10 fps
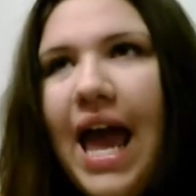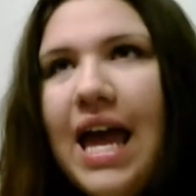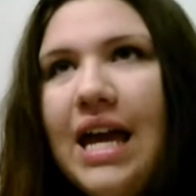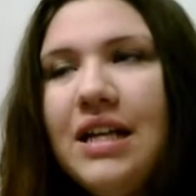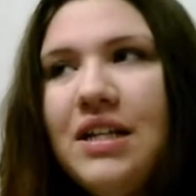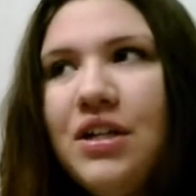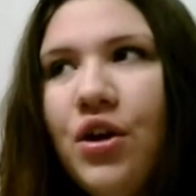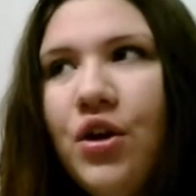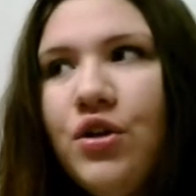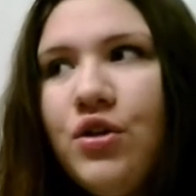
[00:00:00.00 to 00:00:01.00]
And
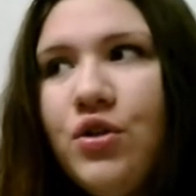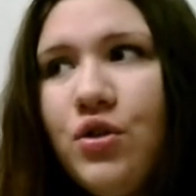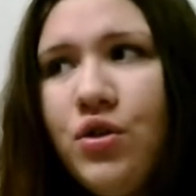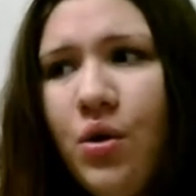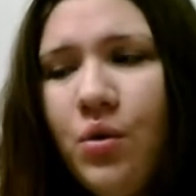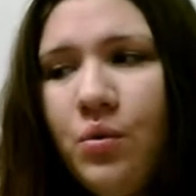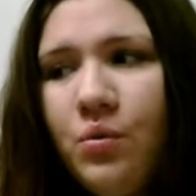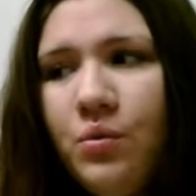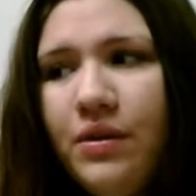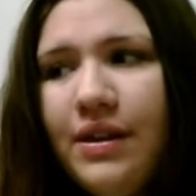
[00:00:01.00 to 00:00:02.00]

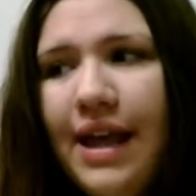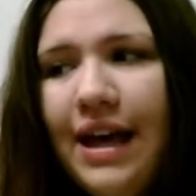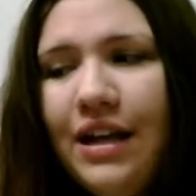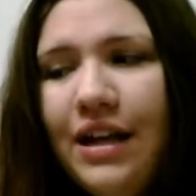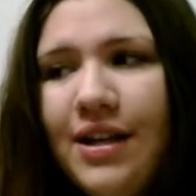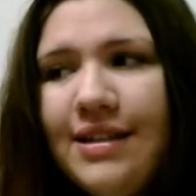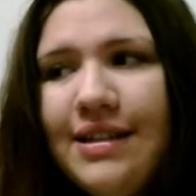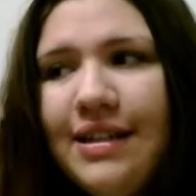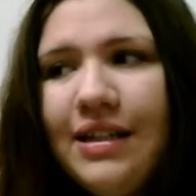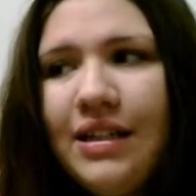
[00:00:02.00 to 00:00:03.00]
so that
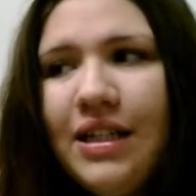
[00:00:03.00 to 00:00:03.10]
just